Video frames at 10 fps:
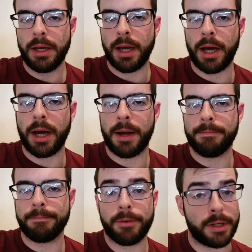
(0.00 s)

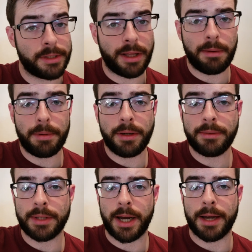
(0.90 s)
um, for an extended period
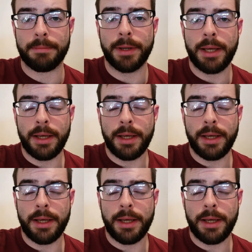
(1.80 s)
of time.